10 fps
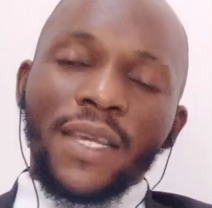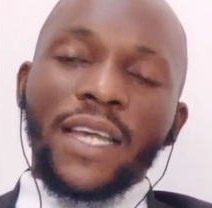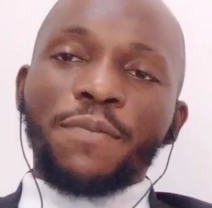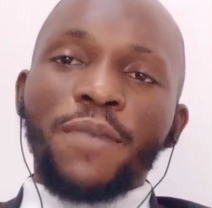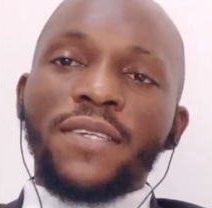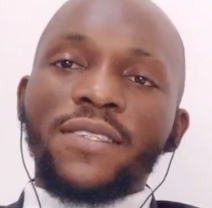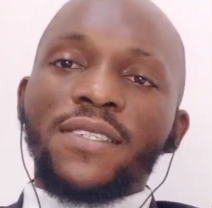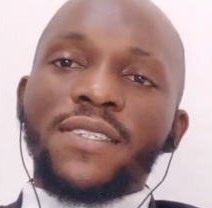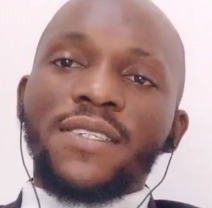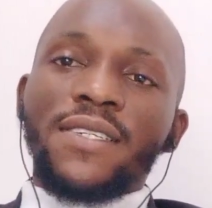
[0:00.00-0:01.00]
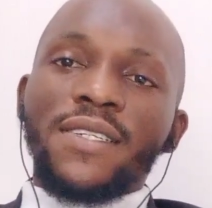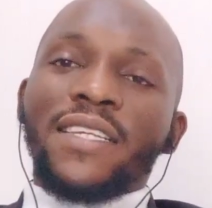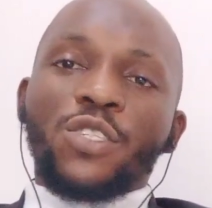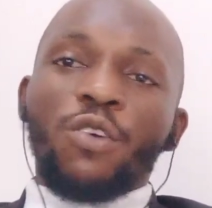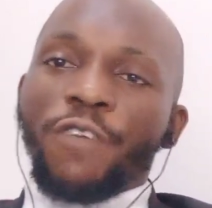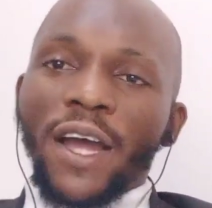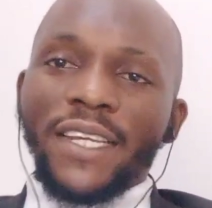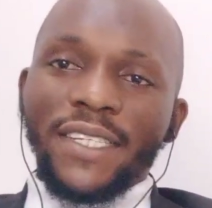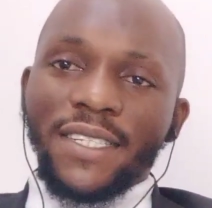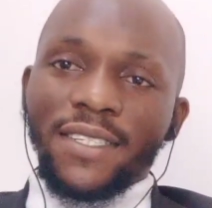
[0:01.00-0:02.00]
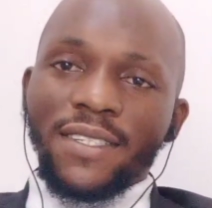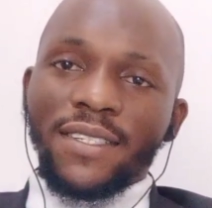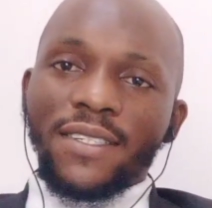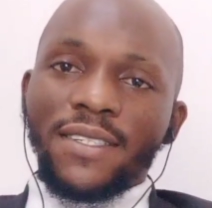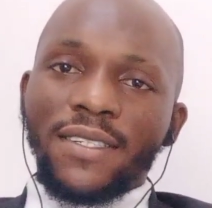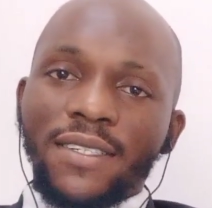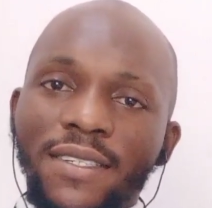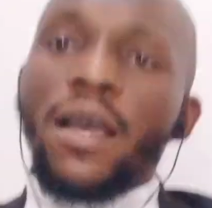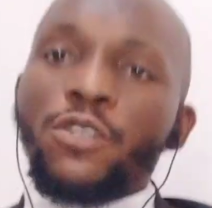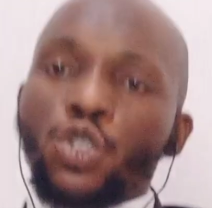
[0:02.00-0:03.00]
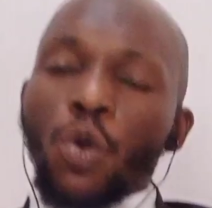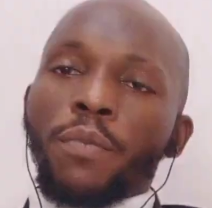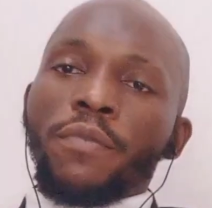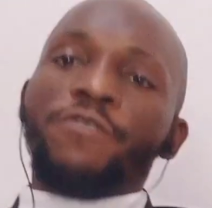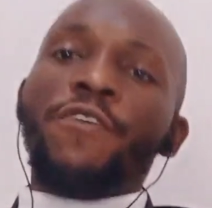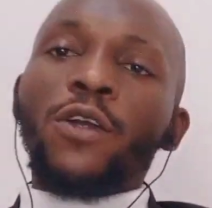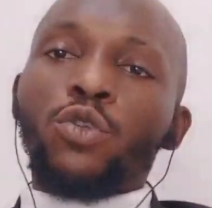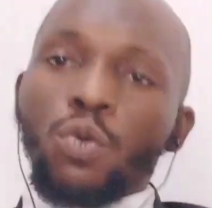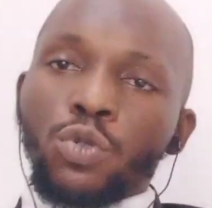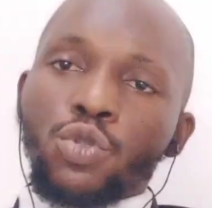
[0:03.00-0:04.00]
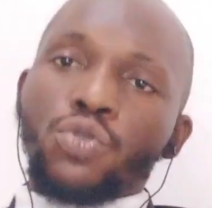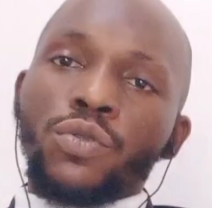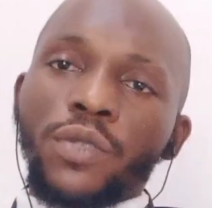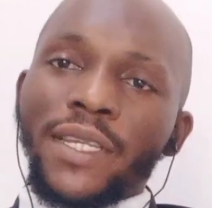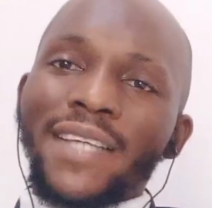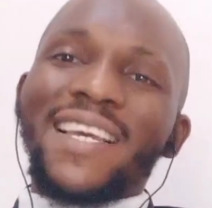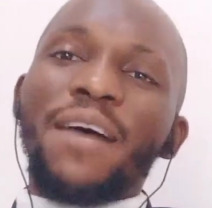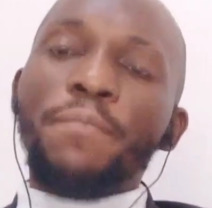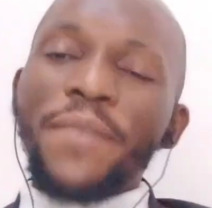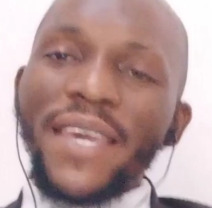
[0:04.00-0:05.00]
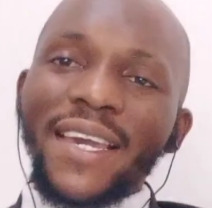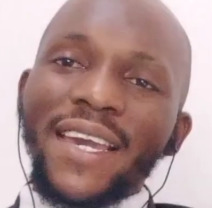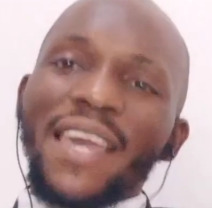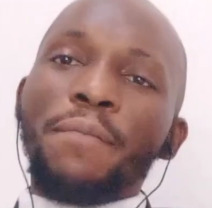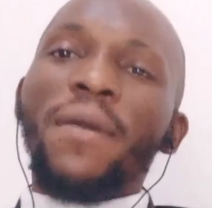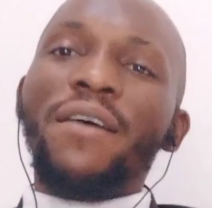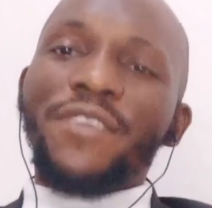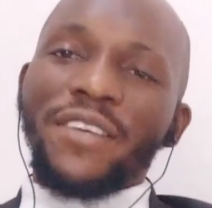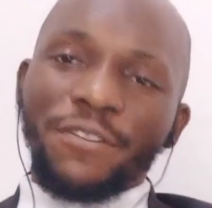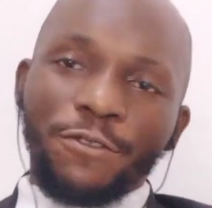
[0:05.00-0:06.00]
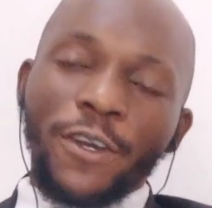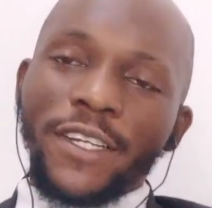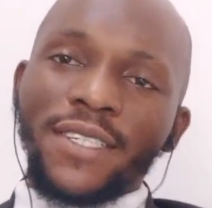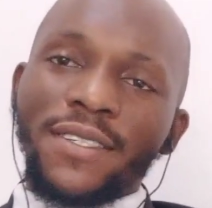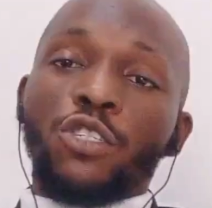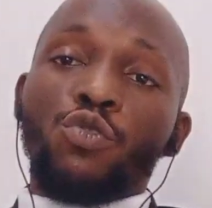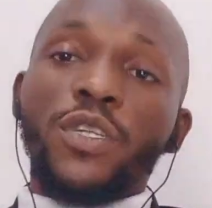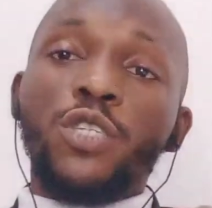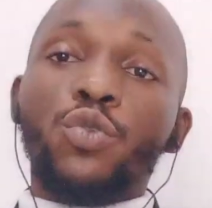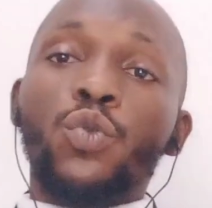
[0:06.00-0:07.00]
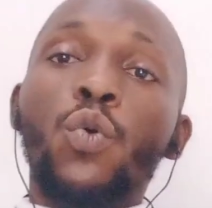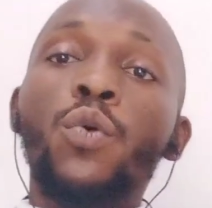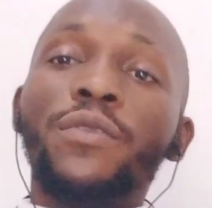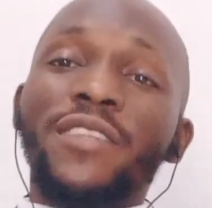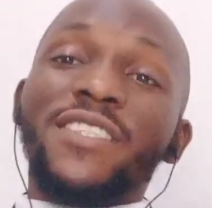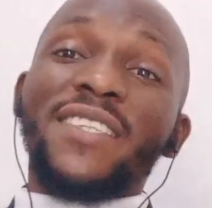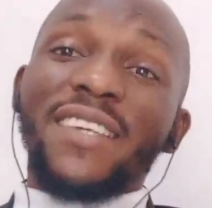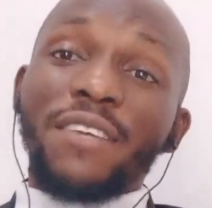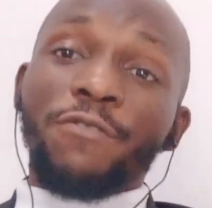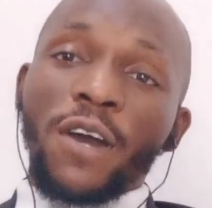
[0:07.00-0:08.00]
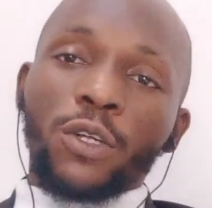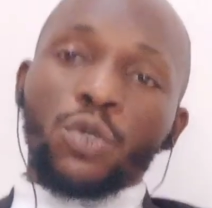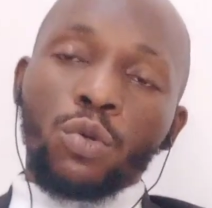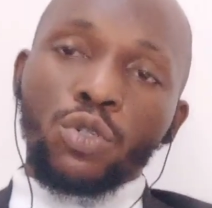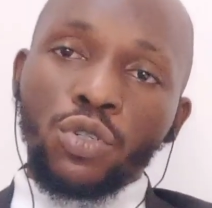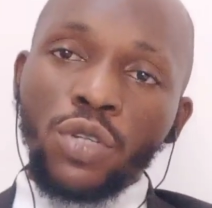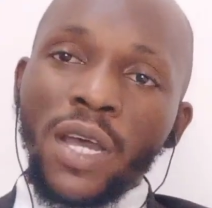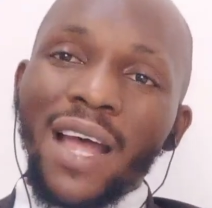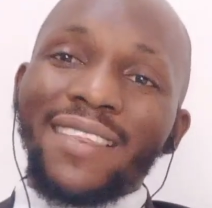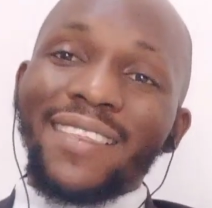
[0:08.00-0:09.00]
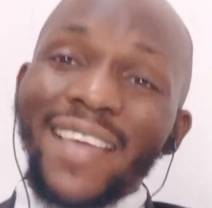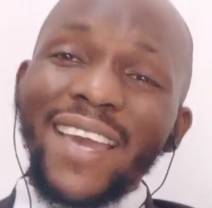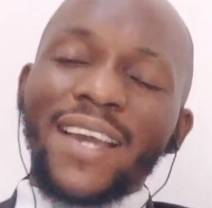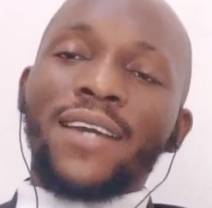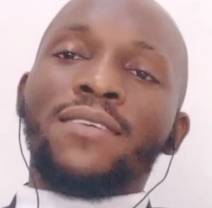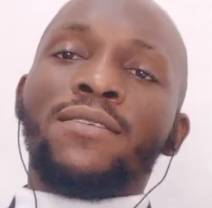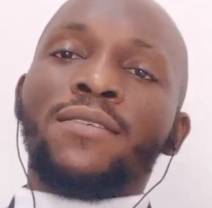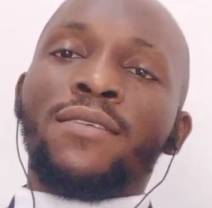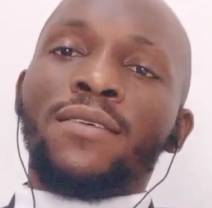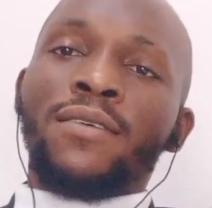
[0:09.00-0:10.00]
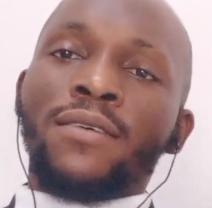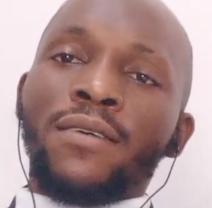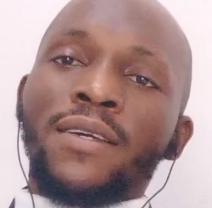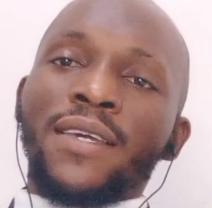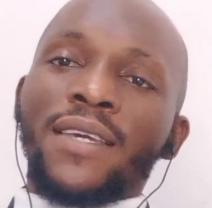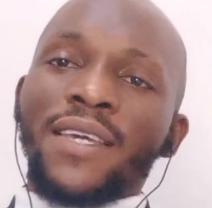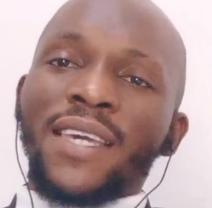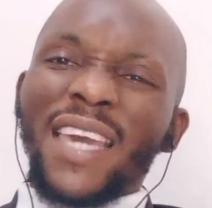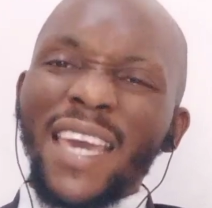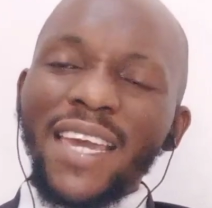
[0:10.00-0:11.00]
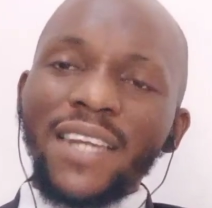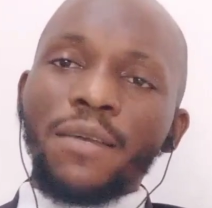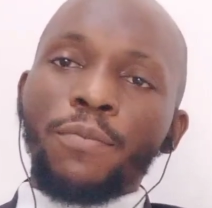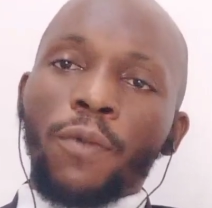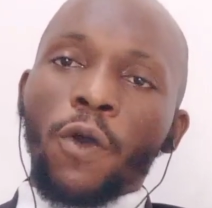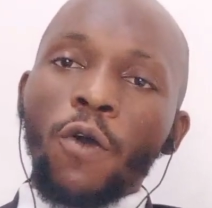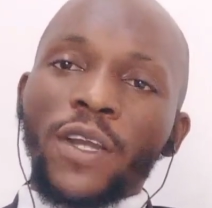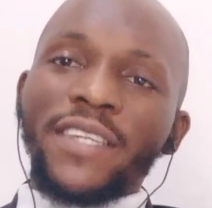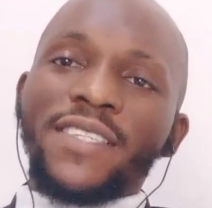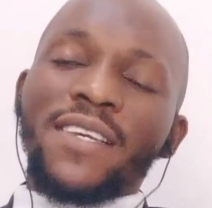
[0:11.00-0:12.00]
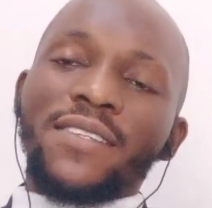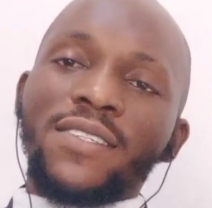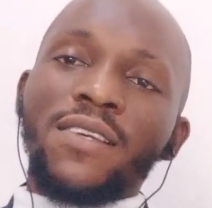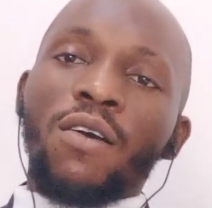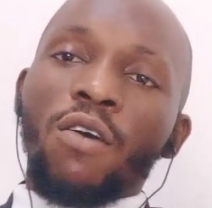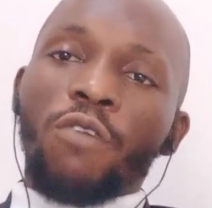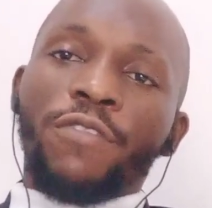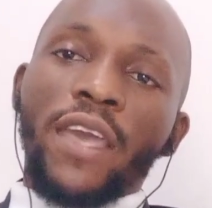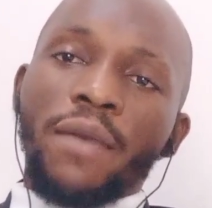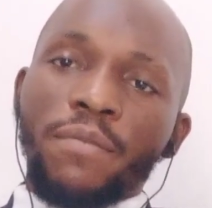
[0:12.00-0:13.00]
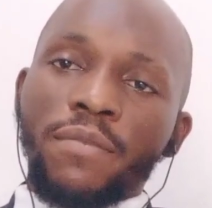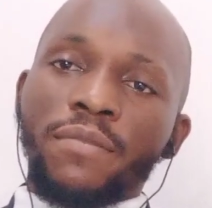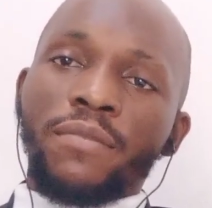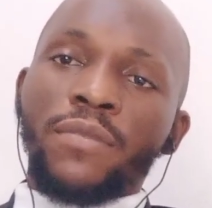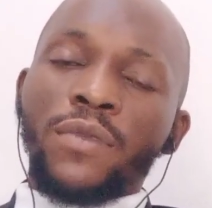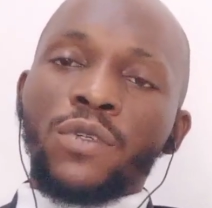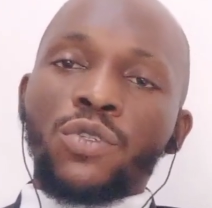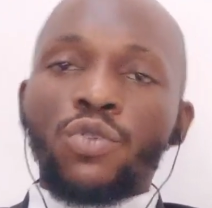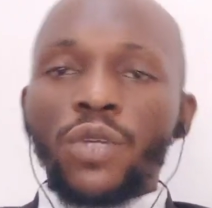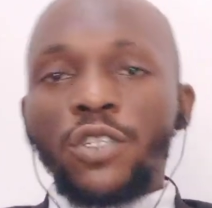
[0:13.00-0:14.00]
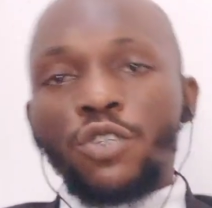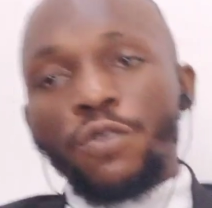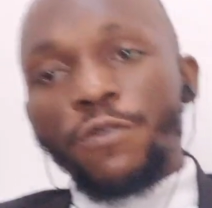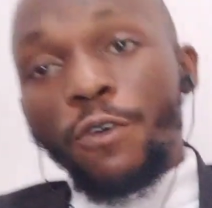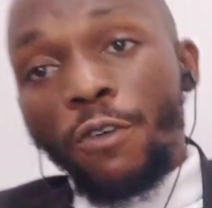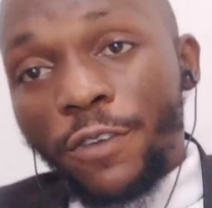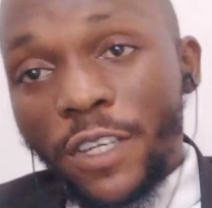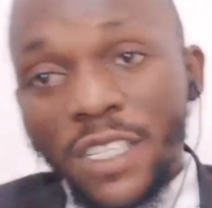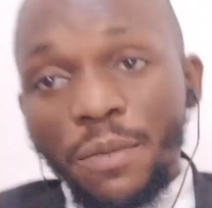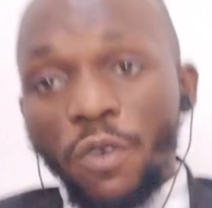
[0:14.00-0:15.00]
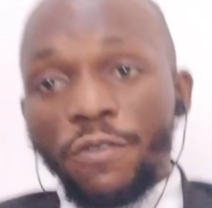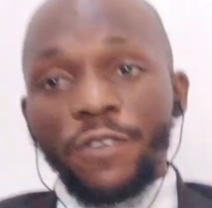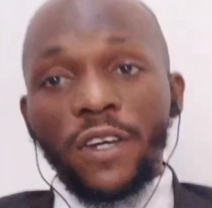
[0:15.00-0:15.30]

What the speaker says: It means it is not valid. There are some factors that can make a marriage void. You need to know these three factors and take keen cognizance of them so that you don't fall victim of